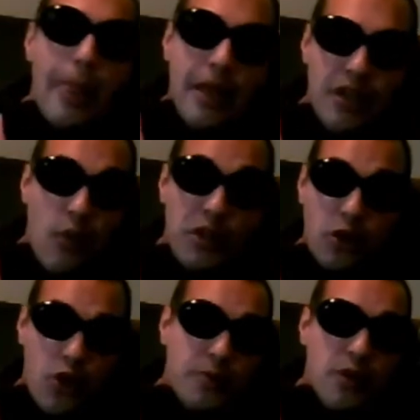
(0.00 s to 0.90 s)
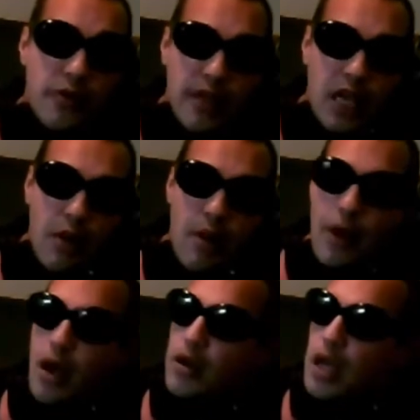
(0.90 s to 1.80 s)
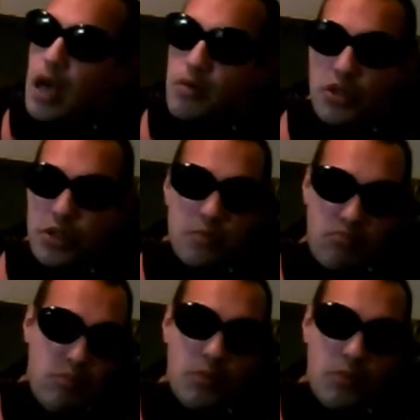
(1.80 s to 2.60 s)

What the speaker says: And then when the crypto thing came about, I was just,